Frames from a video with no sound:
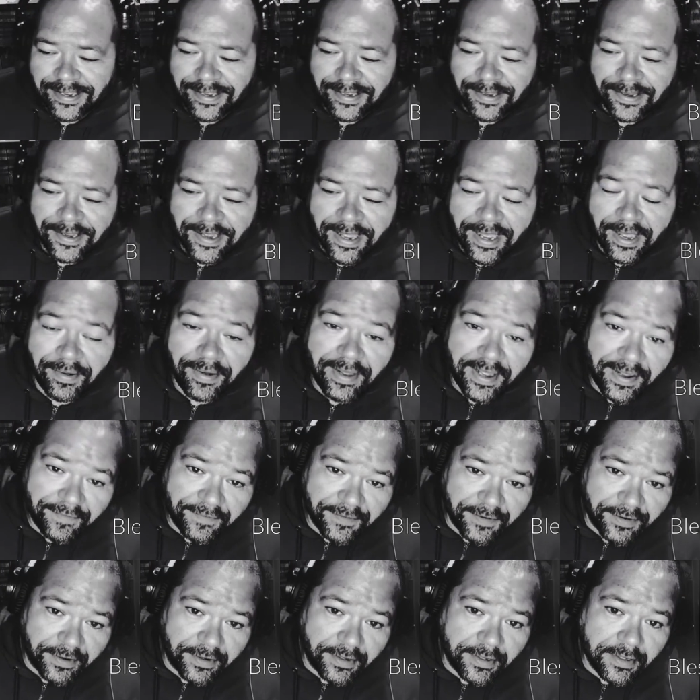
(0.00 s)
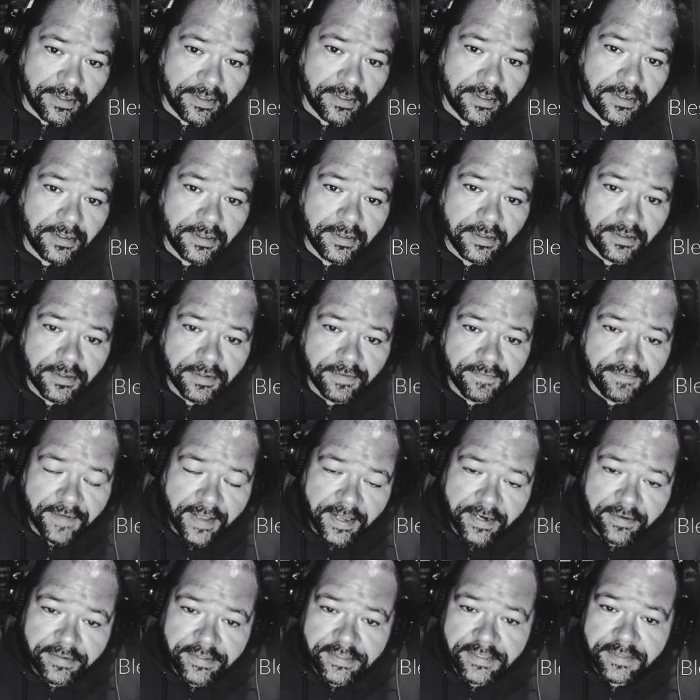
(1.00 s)
However, the
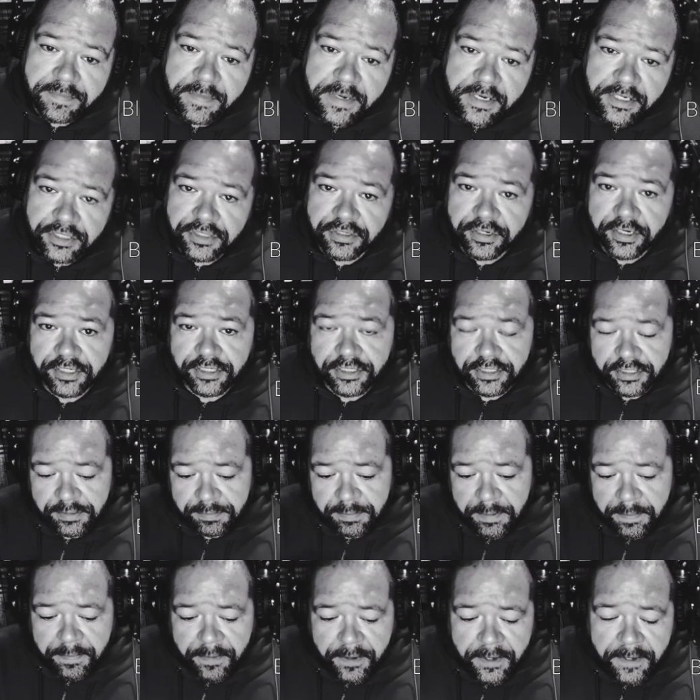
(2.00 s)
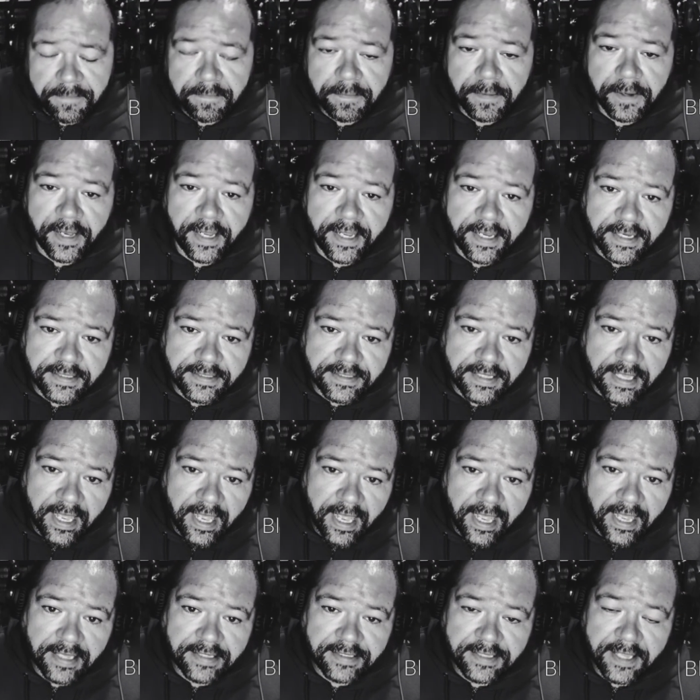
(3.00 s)
Veterans Administration has been put in place
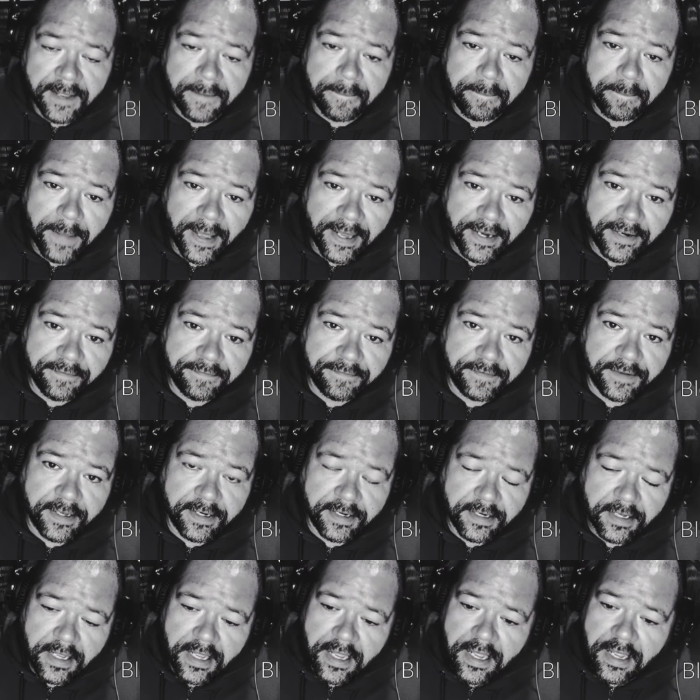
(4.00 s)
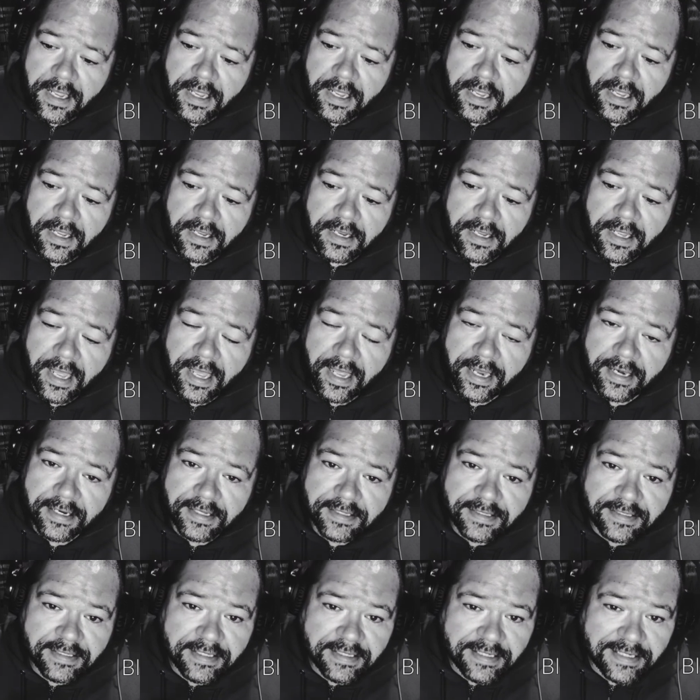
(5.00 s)
as a benefit, and
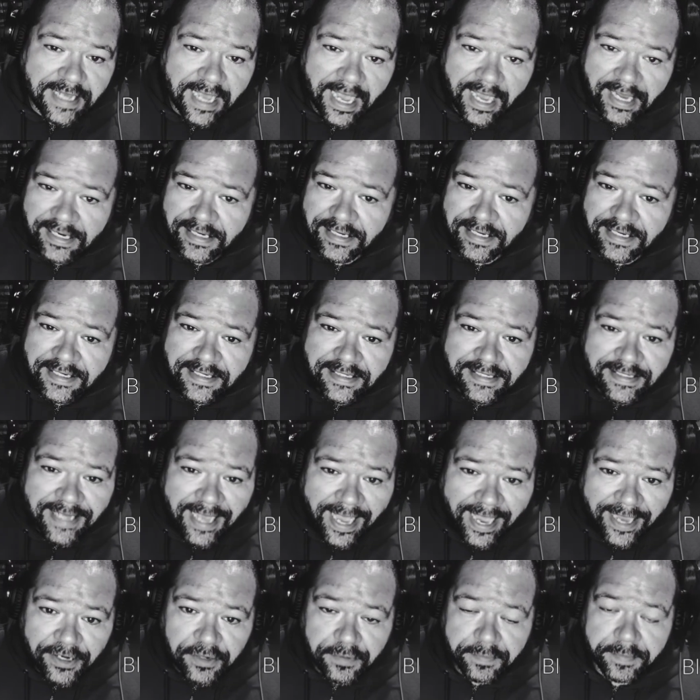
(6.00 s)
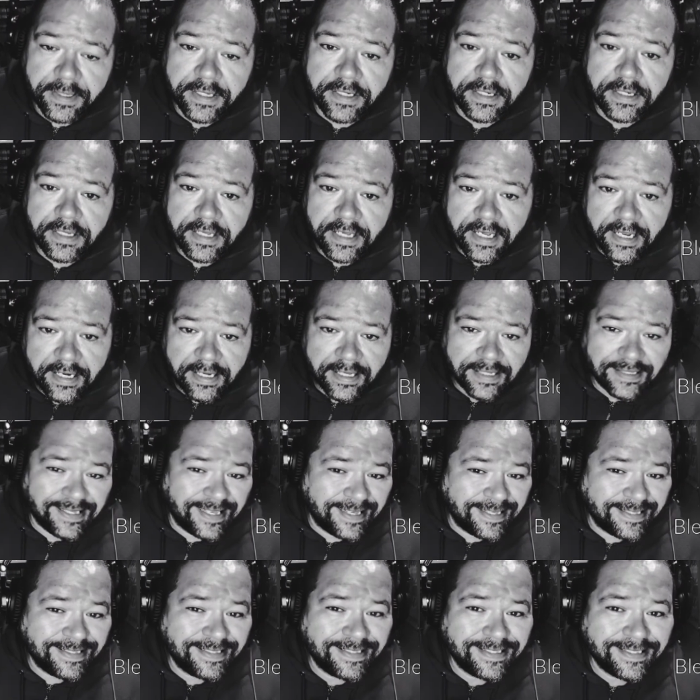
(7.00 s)
it's not an entitlement, it is a
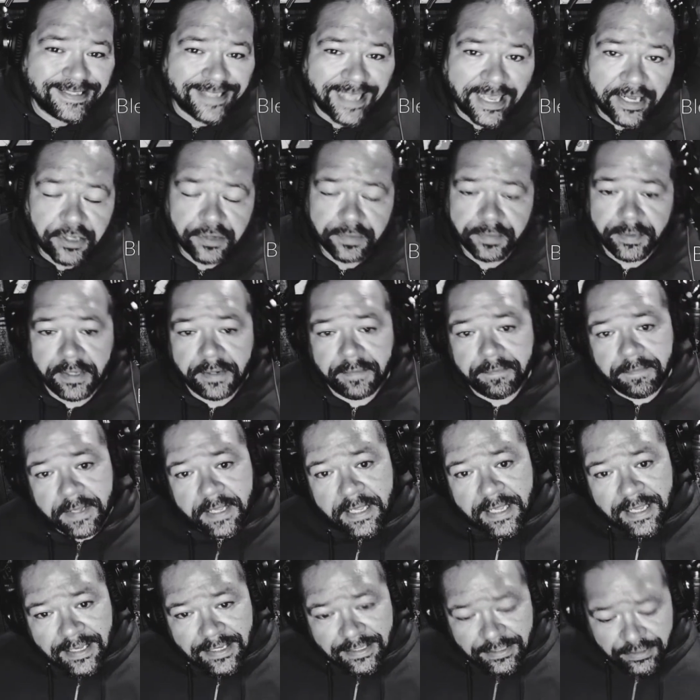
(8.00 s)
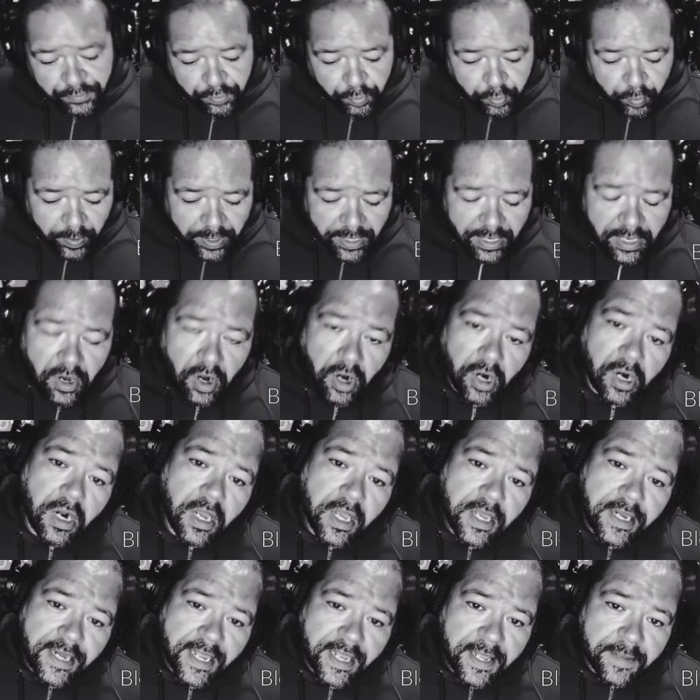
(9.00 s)
settlement, because we are
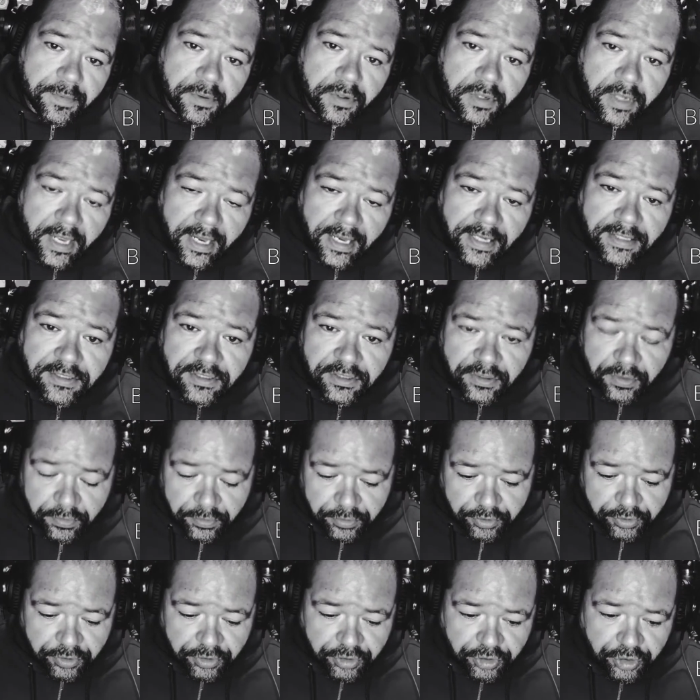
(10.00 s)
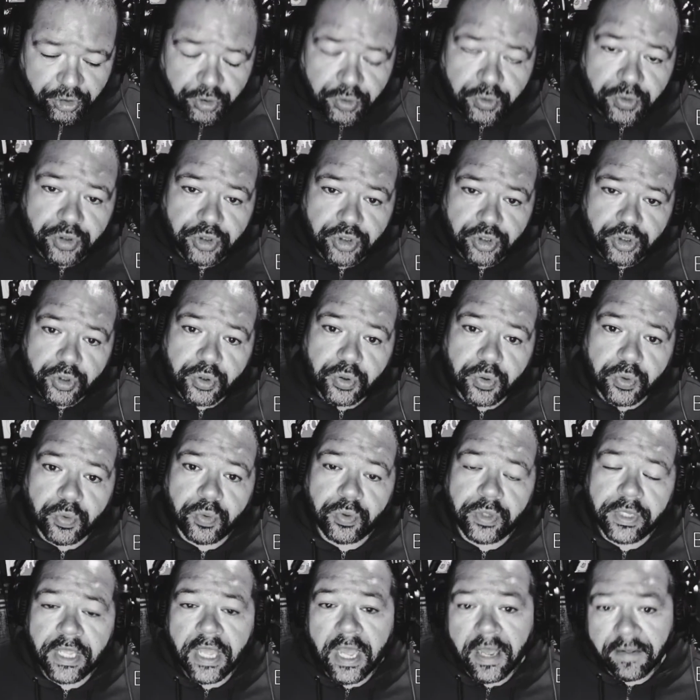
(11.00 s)
unable as soldiers to sue
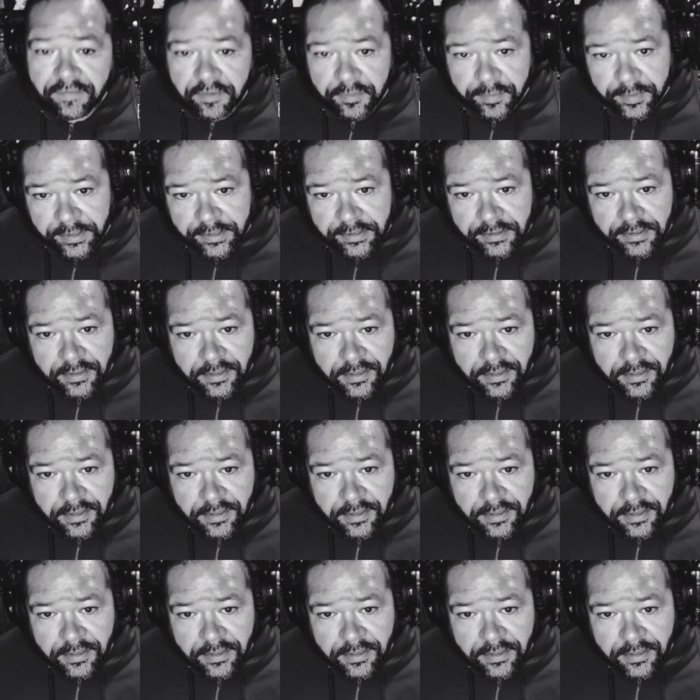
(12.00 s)
the government.